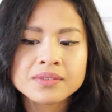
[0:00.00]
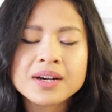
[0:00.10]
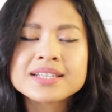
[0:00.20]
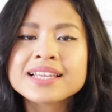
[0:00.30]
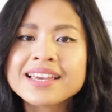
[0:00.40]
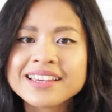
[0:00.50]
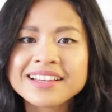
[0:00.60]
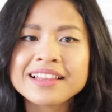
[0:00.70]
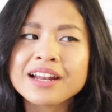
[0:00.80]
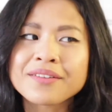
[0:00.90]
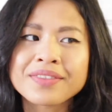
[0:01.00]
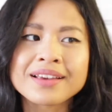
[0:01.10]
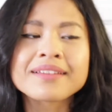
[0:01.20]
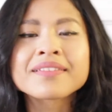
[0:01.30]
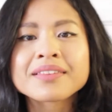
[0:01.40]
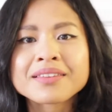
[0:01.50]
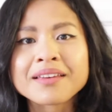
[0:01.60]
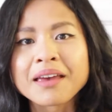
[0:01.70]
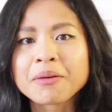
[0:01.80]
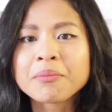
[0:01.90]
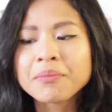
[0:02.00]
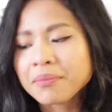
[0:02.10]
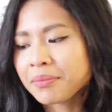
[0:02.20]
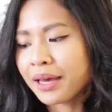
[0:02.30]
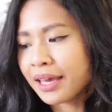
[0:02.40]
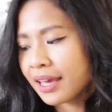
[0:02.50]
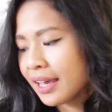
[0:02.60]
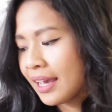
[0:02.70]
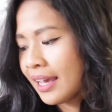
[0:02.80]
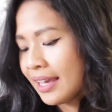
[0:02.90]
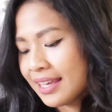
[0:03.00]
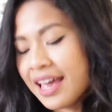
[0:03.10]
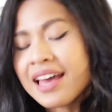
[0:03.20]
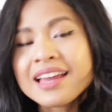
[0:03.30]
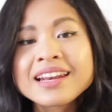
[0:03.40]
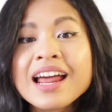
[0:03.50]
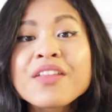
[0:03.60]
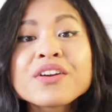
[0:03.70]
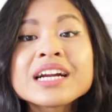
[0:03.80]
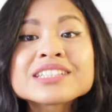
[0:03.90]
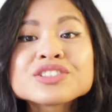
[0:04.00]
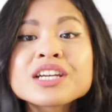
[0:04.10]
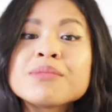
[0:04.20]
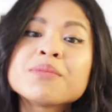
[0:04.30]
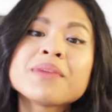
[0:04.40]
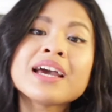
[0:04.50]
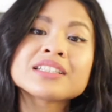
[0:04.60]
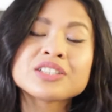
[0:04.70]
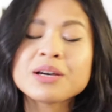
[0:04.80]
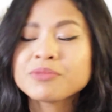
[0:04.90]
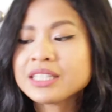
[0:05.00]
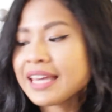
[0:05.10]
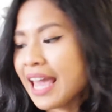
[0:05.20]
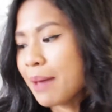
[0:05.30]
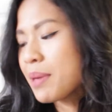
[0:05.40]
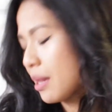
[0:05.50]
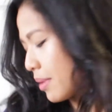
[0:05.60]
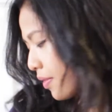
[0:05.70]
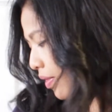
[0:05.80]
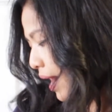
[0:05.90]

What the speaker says: Well, I'll say a lot of things to him, but yeah, and now they're actually coming back, so I'm really happy about